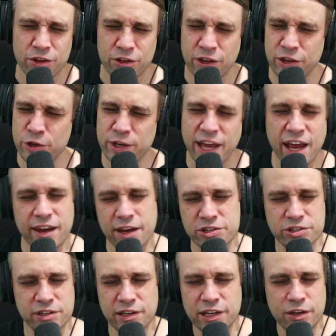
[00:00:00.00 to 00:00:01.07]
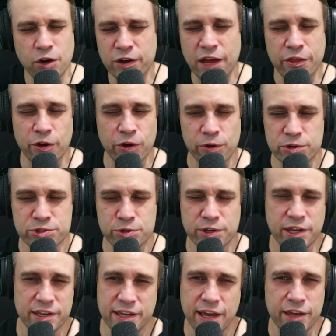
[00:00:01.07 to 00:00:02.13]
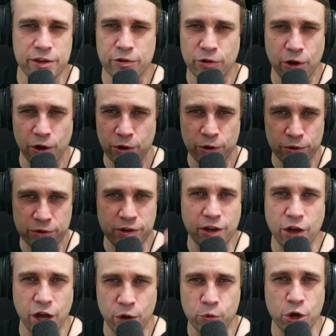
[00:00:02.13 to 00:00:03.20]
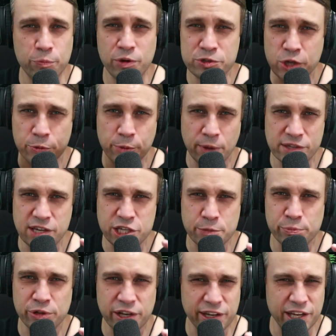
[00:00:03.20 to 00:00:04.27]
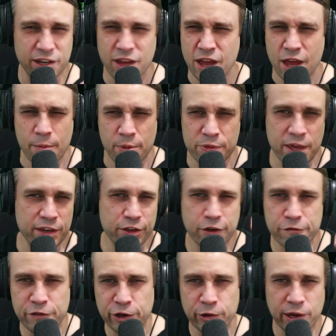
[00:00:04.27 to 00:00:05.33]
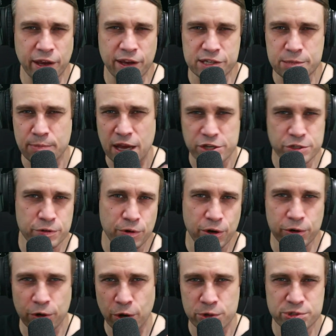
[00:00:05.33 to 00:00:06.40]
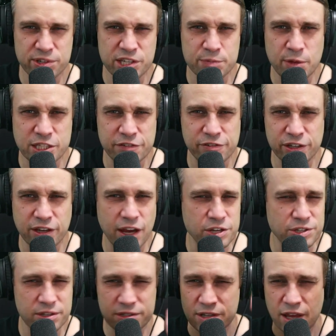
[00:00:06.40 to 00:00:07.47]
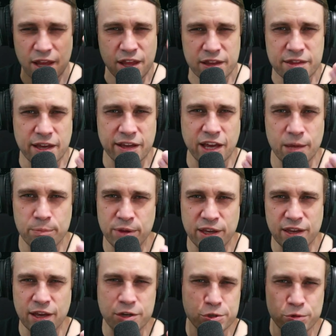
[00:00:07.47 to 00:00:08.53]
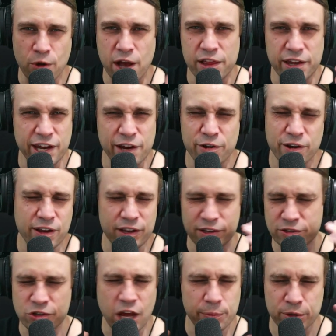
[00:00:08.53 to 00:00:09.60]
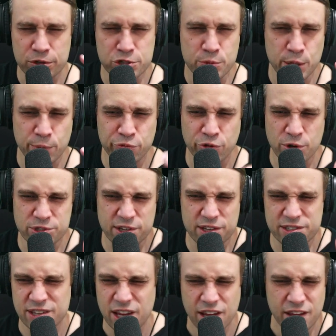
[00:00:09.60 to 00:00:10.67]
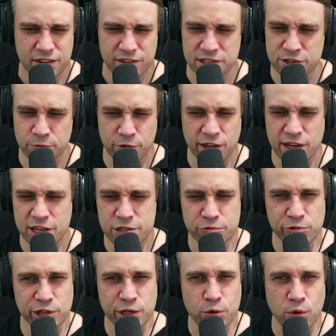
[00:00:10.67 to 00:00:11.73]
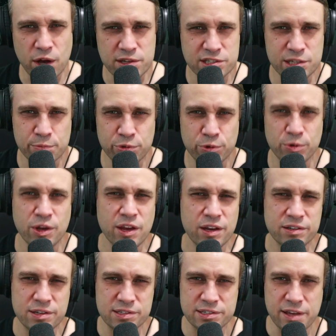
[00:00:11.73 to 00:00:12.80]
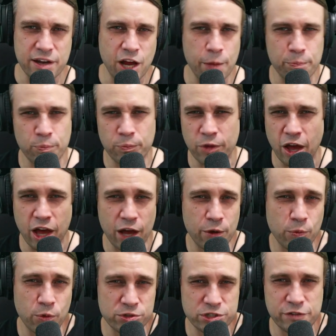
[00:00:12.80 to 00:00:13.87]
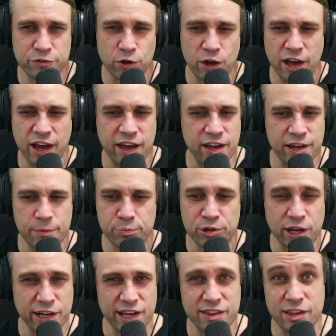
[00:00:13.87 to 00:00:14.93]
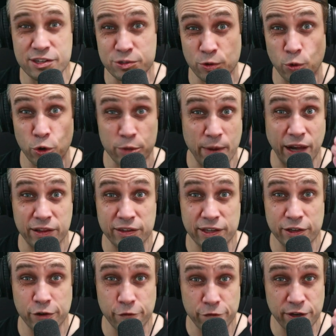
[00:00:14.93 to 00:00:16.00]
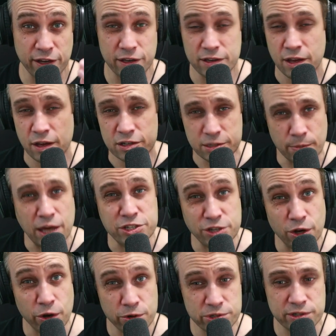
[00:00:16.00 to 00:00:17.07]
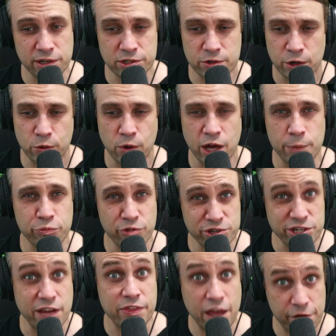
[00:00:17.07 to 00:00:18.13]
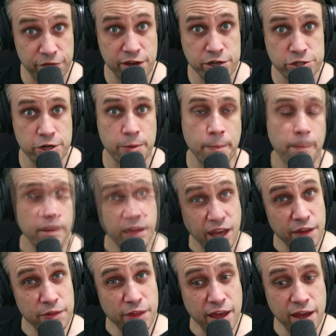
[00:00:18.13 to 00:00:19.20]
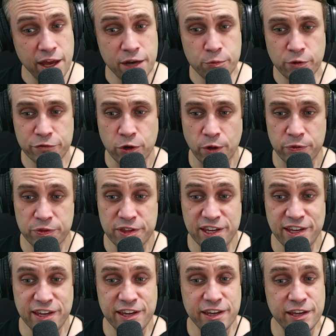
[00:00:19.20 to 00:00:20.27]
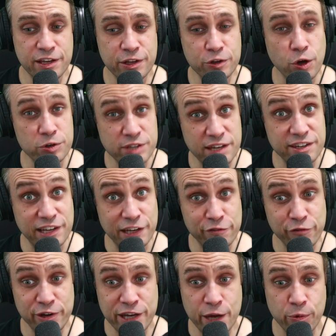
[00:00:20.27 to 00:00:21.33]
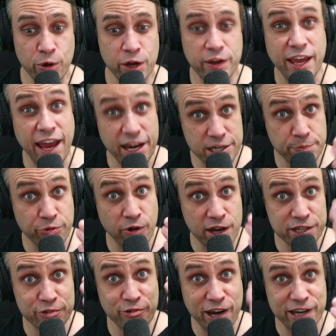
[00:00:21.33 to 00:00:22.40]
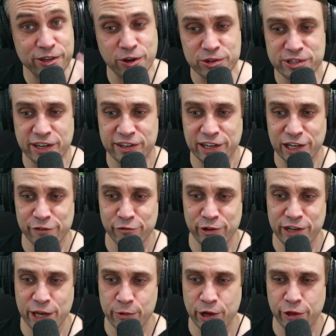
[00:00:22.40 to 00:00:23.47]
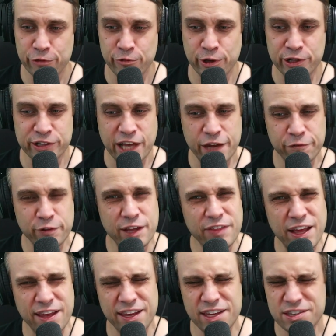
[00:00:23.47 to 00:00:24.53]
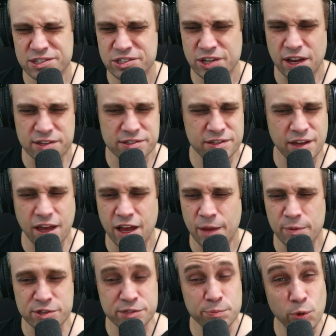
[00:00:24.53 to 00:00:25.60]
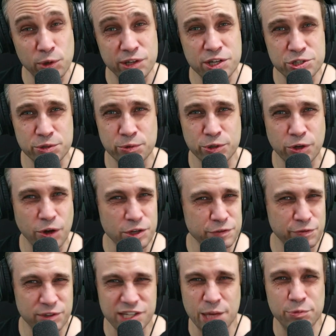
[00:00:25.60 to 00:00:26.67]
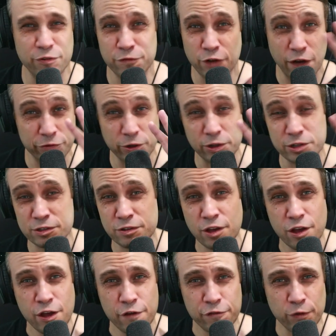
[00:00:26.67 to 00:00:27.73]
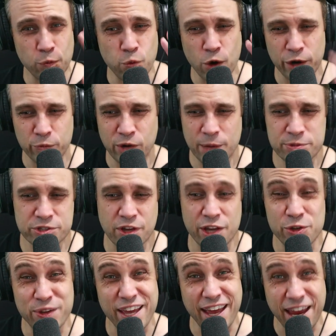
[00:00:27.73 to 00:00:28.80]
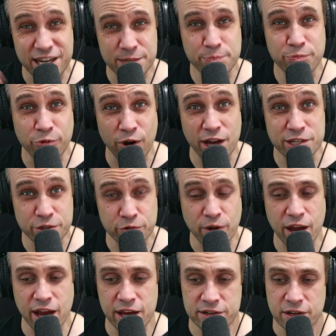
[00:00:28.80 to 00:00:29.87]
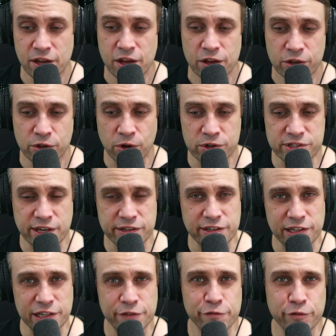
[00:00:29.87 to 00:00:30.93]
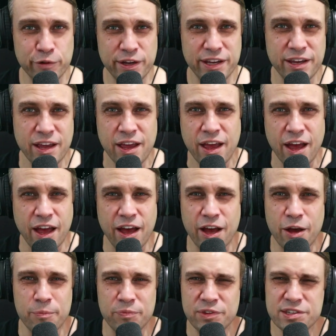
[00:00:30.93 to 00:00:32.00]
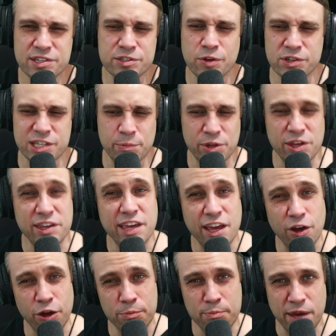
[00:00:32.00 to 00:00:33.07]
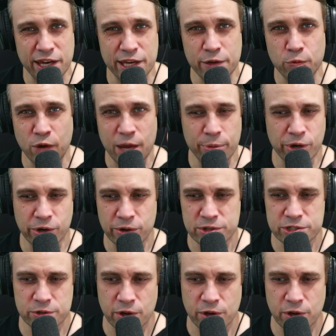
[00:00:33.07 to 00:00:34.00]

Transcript: You can actually, on other hosts, you can get your own uh, WordPress optimization plugin, but then configuring it to match your own hosting specifications, that can be a trial and error, time consuming process. This is really quite simple to set up uh, once you've got a plugin that's automatically configured to match your hosting. So I quite appreciate that feature. And then we've got the content delivery network, enterprise grade content delivery network through Cloudflare. That is just um, a small additional cost, for example, $5 for one website. You get enterprise grade content delivery. Um, this is not something you get on many web hosts.